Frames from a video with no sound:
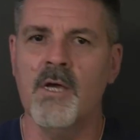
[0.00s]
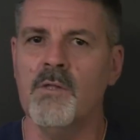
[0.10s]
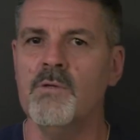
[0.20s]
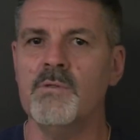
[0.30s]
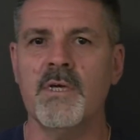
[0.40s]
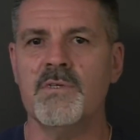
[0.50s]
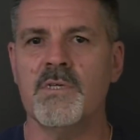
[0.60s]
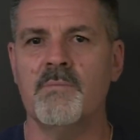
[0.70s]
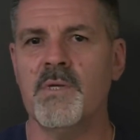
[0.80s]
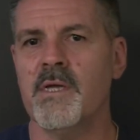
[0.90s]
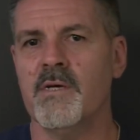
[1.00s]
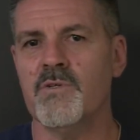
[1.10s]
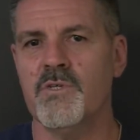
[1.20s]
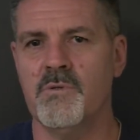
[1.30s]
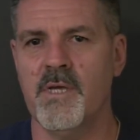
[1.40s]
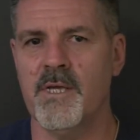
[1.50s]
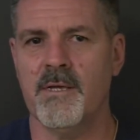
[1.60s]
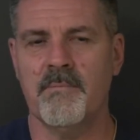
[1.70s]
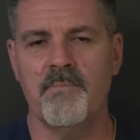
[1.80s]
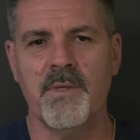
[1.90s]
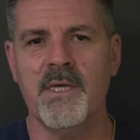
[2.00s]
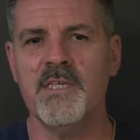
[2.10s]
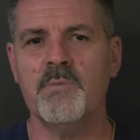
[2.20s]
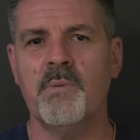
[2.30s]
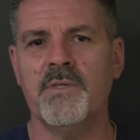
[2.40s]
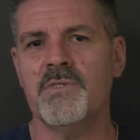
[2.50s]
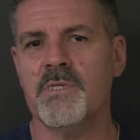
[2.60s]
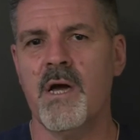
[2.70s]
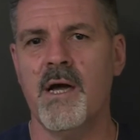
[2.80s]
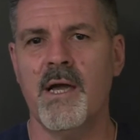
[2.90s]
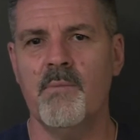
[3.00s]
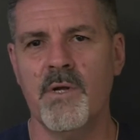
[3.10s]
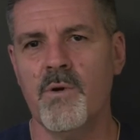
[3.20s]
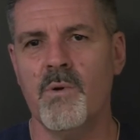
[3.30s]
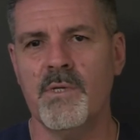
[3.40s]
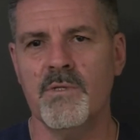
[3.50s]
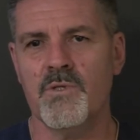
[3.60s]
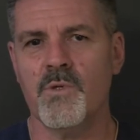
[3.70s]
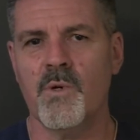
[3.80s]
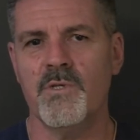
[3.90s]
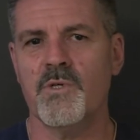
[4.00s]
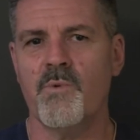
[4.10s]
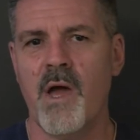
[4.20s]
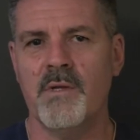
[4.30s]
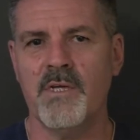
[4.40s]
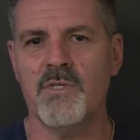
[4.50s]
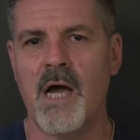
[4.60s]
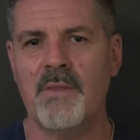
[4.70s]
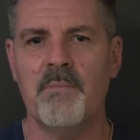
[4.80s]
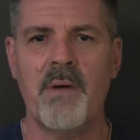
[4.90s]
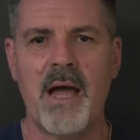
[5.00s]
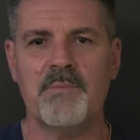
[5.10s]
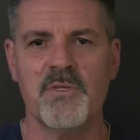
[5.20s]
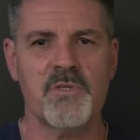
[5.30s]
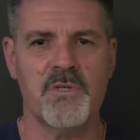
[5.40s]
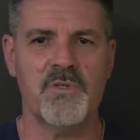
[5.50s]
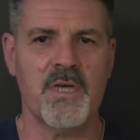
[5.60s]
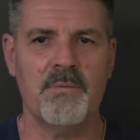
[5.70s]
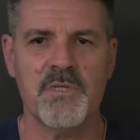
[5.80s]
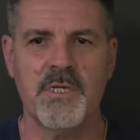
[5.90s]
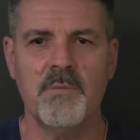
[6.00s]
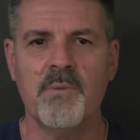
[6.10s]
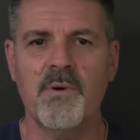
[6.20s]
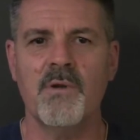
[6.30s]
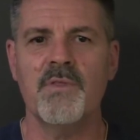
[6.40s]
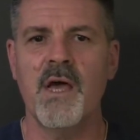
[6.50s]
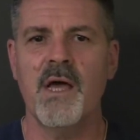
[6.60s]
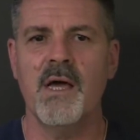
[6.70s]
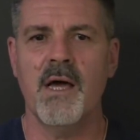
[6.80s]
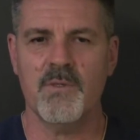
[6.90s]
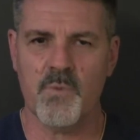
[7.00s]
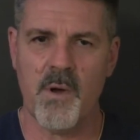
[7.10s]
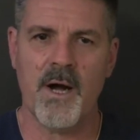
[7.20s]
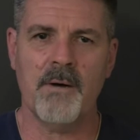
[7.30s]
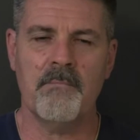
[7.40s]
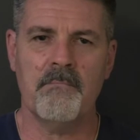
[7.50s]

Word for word: Luke does something else unique. He spends time recording the story surrounding John the Baptist's conception and birth as well.